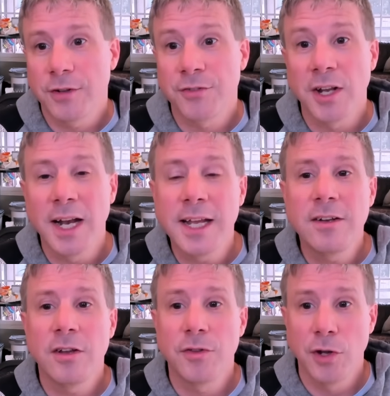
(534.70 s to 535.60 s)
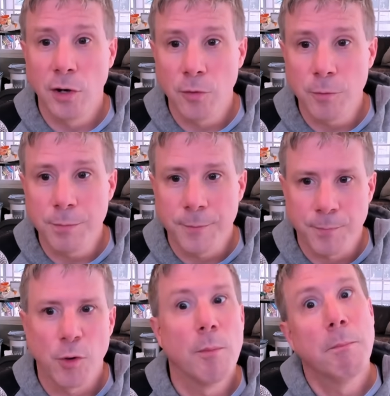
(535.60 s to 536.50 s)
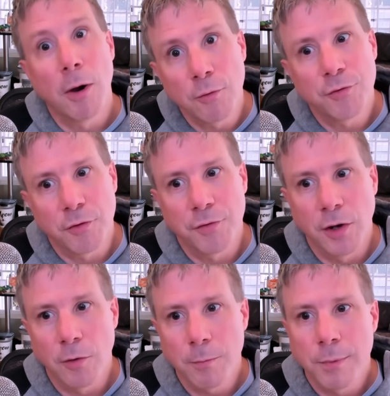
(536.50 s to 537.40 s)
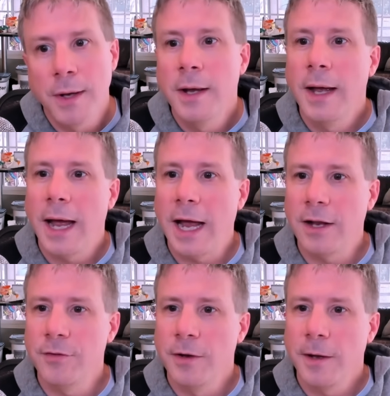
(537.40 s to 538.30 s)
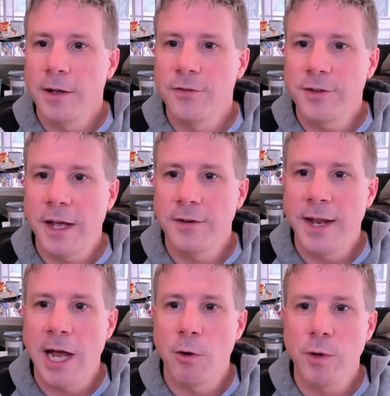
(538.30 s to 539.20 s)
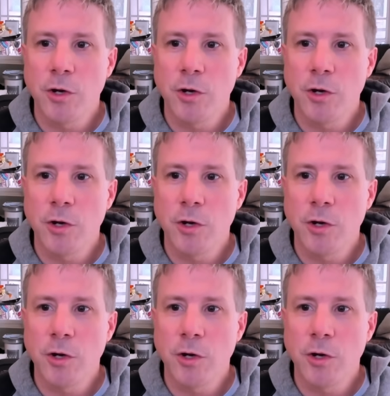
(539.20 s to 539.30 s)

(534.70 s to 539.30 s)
has deleted the loop, or most of the loop, and instead now we